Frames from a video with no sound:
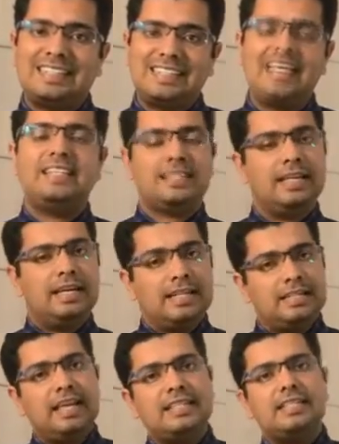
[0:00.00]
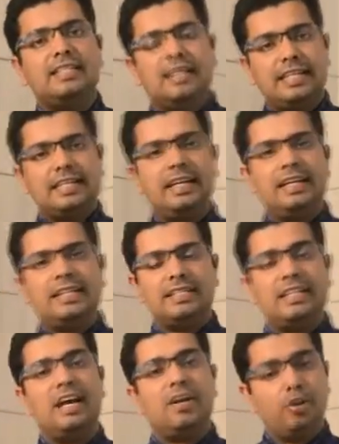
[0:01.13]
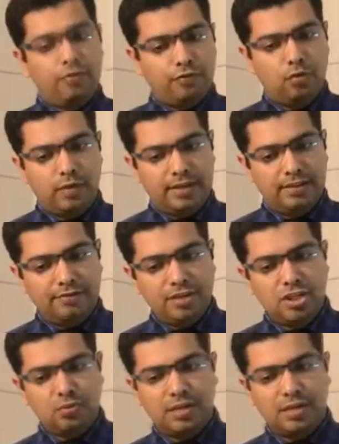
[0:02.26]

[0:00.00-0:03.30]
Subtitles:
takes the retailing scenario forward. The first